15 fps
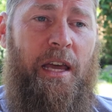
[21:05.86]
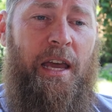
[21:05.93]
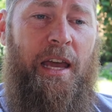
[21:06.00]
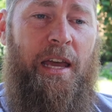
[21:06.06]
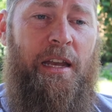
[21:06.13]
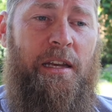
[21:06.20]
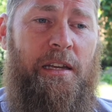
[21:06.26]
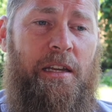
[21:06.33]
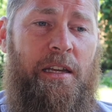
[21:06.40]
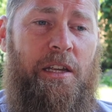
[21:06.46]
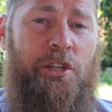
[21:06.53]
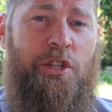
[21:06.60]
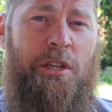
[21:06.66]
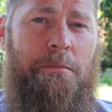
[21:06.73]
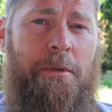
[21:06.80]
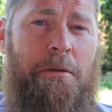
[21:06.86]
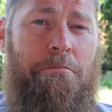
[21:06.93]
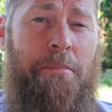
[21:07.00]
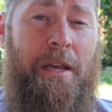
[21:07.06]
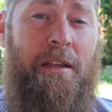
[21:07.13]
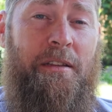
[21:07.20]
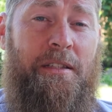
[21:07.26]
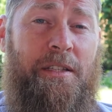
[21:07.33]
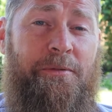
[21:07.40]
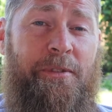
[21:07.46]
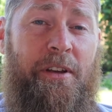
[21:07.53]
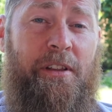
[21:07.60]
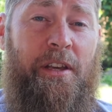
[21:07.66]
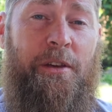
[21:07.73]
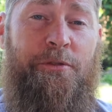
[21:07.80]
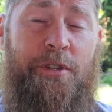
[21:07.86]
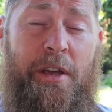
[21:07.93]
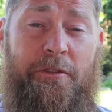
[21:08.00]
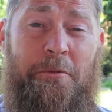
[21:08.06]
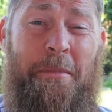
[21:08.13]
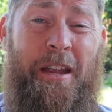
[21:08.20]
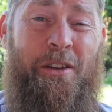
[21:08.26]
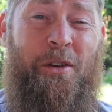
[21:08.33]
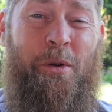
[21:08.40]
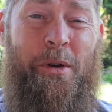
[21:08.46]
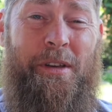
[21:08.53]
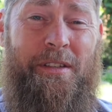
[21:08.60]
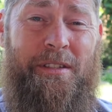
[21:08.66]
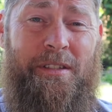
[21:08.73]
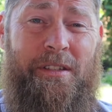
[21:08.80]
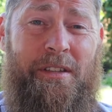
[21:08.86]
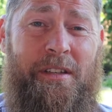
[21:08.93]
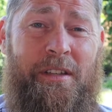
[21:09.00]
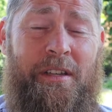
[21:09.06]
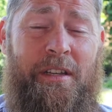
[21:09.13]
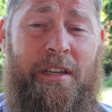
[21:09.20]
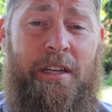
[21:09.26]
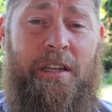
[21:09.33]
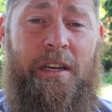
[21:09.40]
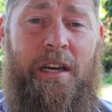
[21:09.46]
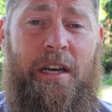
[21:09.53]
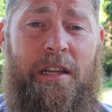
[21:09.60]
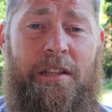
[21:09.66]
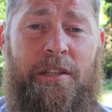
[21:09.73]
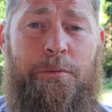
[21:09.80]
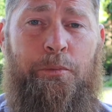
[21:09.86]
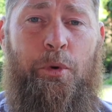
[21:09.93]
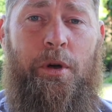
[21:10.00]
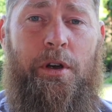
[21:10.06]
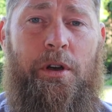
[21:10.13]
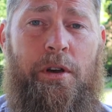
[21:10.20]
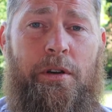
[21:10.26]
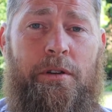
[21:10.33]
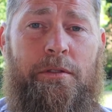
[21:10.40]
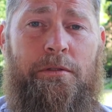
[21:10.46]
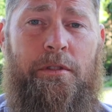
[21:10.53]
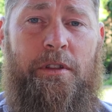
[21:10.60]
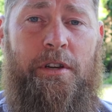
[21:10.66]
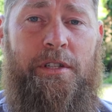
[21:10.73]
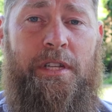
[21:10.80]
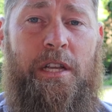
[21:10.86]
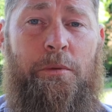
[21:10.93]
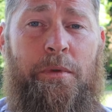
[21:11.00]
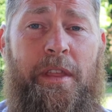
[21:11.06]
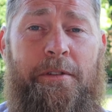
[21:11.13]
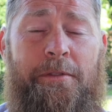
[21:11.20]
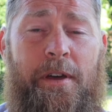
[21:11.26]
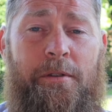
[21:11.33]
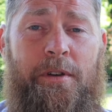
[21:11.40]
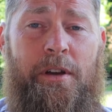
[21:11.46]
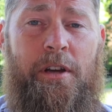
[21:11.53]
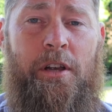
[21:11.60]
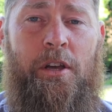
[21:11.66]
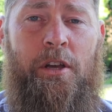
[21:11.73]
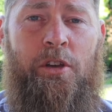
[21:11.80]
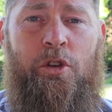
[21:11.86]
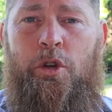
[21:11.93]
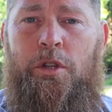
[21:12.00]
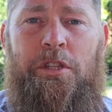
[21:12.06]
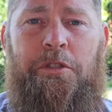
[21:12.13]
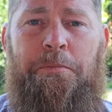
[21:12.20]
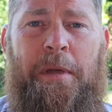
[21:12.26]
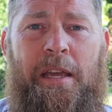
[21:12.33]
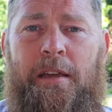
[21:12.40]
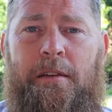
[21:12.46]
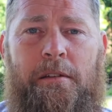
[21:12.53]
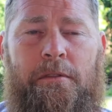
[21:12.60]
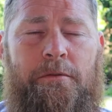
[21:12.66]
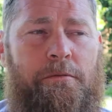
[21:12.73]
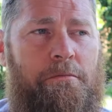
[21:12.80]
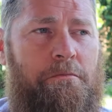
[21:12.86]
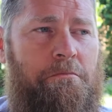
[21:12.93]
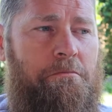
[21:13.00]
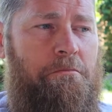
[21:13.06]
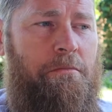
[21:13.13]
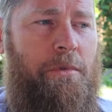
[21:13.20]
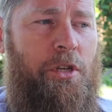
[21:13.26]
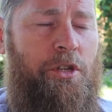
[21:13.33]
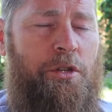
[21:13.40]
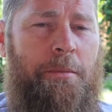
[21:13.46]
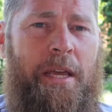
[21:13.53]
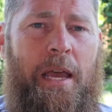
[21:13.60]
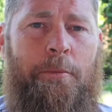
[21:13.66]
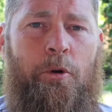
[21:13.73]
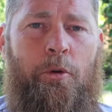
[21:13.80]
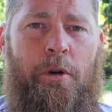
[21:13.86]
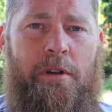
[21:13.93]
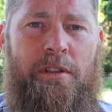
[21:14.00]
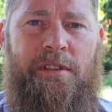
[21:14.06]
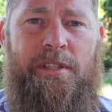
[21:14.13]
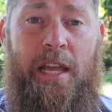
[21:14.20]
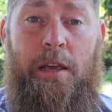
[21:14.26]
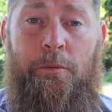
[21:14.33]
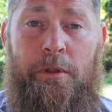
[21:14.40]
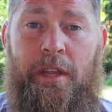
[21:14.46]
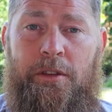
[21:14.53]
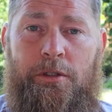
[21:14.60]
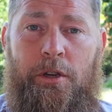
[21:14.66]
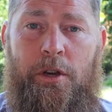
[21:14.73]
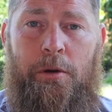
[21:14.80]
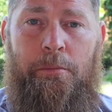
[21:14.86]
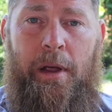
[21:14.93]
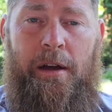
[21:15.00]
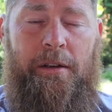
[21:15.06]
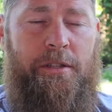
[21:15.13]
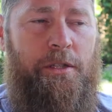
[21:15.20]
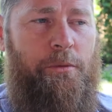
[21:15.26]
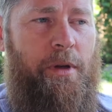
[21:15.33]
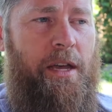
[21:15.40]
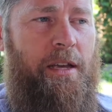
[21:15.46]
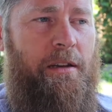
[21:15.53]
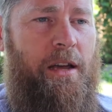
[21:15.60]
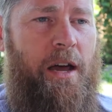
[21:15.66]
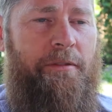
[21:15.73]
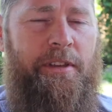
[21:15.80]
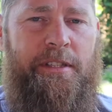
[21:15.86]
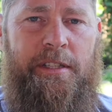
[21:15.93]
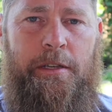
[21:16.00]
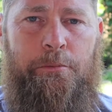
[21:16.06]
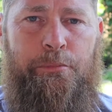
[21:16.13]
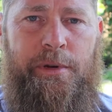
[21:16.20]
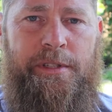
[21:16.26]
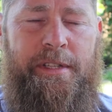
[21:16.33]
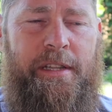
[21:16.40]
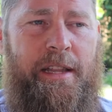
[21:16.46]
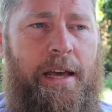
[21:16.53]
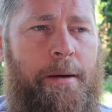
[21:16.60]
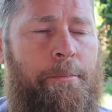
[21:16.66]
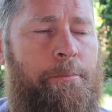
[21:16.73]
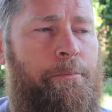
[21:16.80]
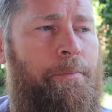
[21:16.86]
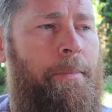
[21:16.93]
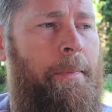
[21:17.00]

and she'd been beaten severely if she ever made noise. Uh, this poor girl, 13 when they found her, couldn't speak. She became a ward of the state when they took her parents away and obviously imprisoned them.